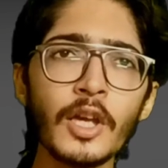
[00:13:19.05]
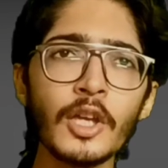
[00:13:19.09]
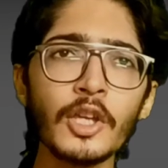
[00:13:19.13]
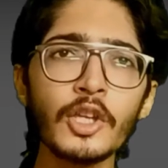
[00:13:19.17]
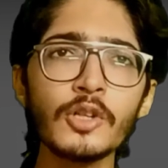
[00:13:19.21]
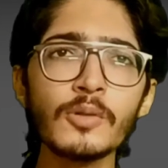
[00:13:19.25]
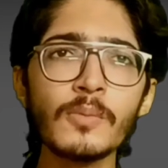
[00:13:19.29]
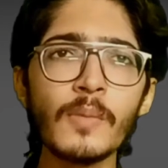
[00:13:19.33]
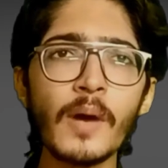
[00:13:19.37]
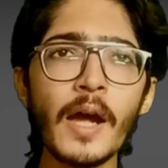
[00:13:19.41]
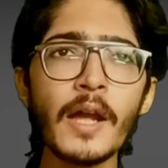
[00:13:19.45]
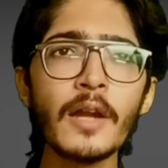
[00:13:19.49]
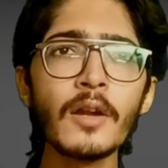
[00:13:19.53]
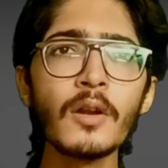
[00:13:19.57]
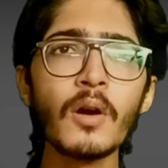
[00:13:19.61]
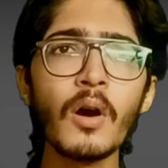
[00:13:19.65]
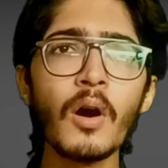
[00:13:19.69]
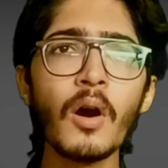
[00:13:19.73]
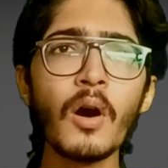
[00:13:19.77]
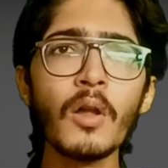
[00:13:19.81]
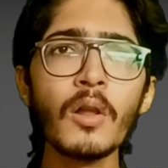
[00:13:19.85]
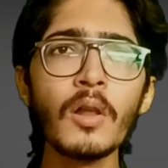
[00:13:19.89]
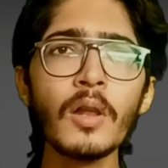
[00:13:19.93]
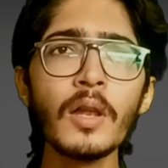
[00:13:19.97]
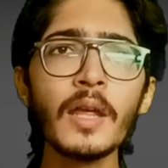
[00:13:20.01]
You might
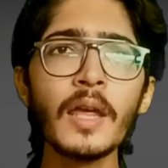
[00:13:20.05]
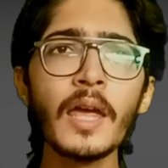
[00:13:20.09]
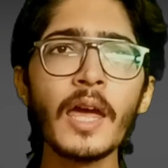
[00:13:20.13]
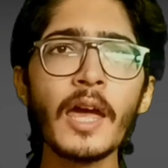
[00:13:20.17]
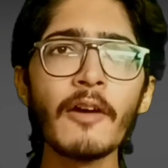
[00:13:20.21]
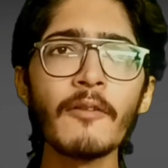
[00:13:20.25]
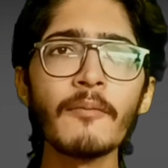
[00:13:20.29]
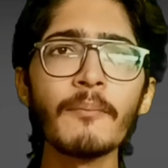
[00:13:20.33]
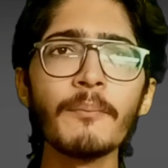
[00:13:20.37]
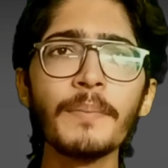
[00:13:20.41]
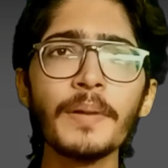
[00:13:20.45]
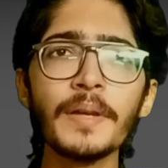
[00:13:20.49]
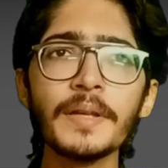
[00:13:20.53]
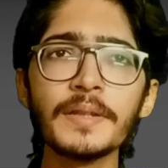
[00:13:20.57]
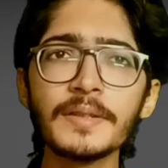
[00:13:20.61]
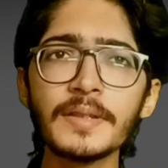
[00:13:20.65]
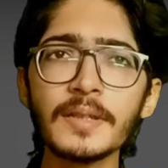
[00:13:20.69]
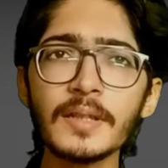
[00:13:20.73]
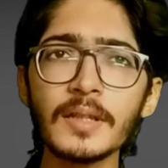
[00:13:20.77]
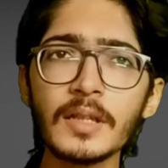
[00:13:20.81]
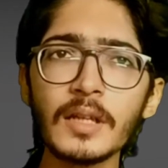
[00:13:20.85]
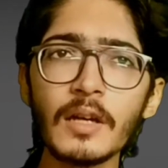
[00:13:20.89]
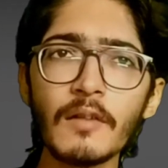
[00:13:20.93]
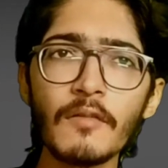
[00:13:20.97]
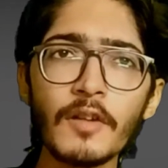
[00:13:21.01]
only have
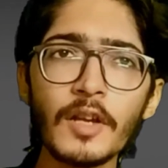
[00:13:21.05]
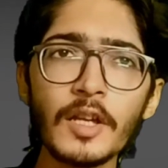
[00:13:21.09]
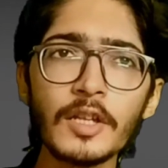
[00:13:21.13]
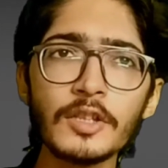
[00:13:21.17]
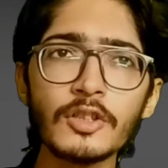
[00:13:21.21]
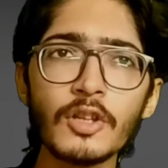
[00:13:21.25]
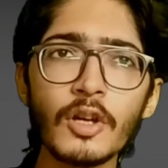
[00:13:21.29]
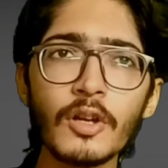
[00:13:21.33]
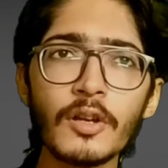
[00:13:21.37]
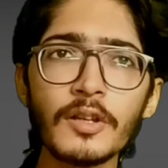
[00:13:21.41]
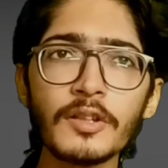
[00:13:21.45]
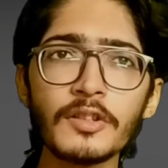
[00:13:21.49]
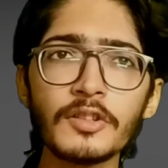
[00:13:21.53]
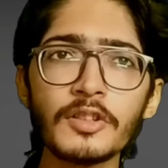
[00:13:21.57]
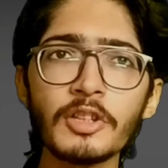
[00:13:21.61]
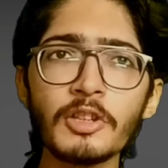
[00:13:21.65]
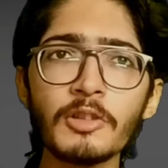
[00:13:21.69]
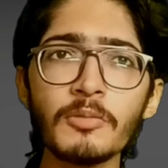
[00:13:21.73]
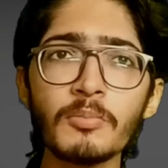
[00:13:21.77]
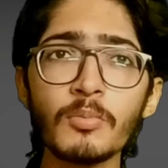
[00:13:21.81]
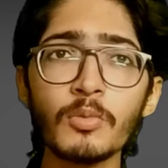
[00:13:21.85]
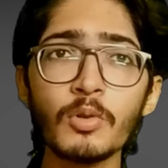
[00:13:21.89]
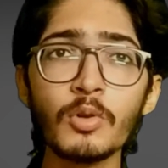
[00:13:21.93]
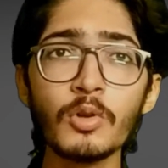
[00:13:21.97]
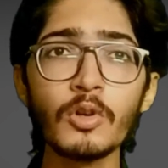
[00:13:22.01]
basic coverage or
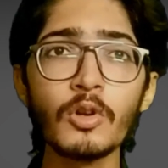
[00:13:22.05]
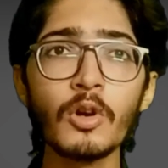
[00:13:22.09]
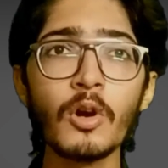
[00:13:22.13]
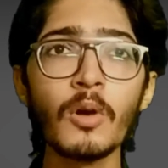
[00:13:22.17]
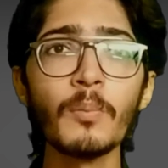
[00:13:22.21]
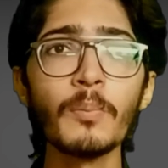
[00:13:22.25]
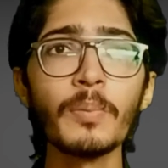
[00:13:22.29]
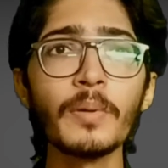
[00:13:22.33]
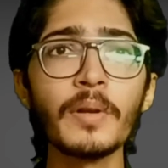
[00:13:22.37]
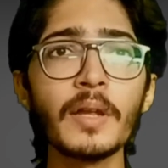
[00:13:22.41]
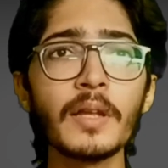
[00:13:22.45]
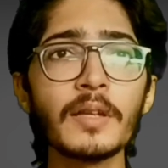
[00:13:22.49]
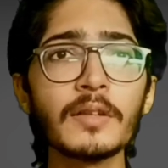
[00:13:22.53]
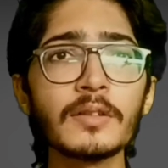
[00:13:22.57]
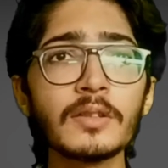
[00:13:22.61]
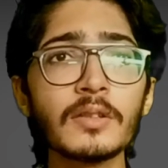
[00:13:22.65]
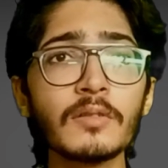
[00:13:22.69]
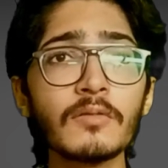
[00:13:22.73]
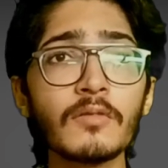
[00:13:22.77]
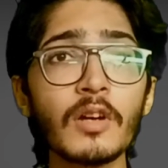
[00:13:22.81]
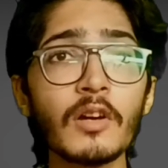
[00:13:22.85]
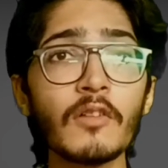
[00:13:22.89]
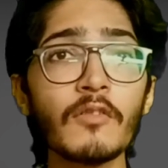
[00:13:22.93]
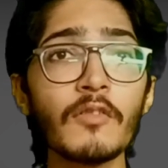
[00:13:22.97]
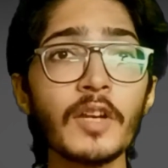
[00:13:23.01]
receive more
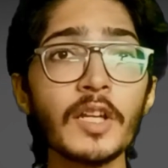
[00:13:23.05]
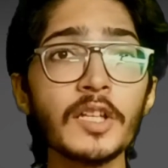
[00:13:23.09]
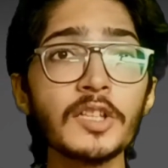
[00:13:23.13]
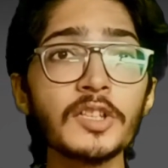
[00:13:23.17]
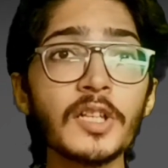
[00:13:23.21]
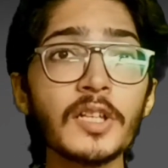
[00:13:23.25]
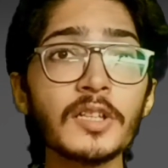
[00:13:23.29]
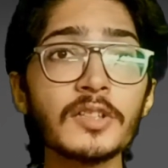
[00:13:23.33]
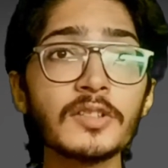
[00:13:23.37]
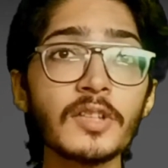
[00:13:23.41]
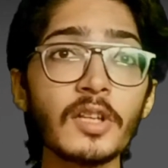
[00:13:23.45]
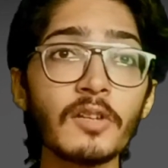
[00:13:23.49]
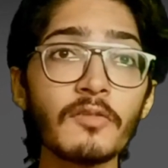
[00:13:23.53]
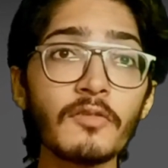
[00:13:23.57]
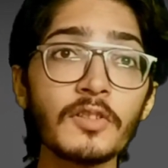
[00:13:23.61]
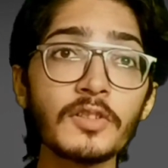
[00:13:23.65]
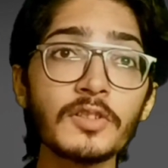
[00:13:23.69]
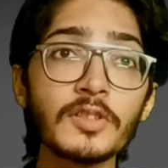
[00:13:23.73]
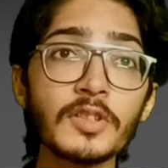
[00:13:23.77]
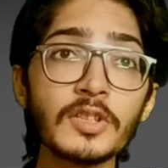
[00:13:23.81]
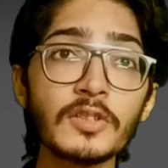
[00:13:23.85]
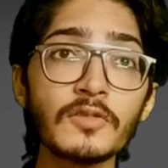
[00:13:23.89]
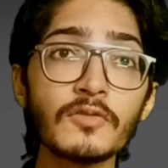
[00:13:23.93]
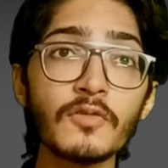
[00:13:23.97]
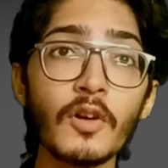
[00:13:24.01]
comprehensive coverage and
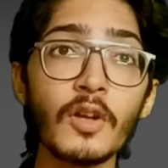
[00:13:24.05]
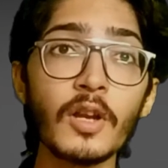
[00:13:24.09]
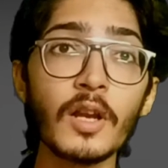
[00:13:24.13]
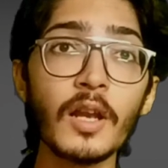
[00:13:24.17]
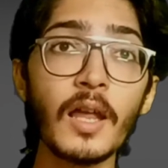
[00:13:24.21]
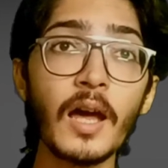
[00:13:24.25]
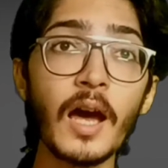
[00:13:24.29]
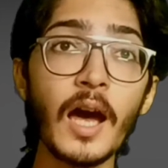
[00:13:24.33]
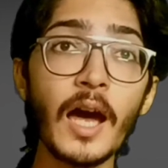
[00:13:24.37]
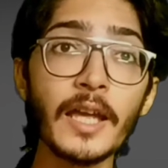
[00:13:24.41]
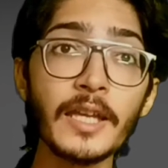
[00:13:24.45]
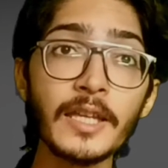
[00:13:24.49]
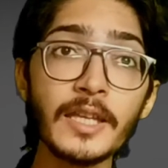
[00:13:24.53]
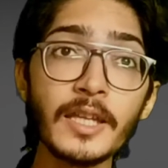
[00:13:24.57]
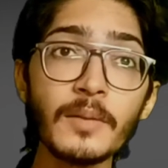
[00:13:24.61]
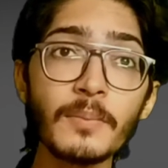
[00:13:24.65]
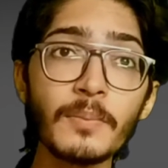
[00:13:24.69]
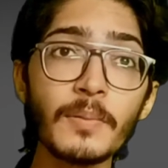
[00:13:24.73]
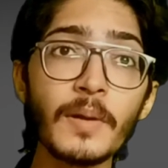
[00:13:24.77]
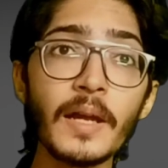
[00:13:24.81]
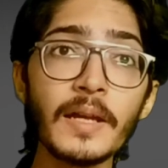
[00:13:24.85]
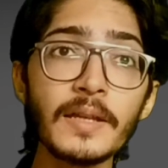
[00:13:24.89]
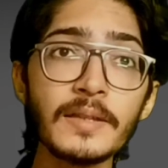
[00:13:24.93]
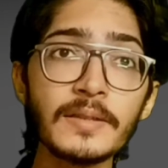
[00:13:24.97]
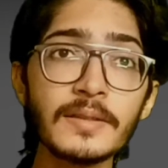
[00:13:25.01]
services for a higher
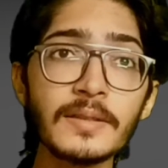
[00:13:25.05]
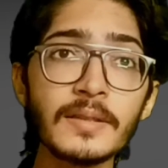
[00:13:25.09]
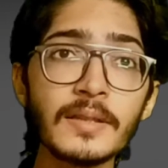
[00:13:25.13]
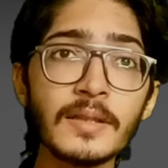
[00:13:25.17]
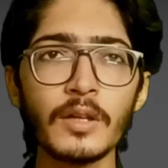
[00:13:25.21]
price.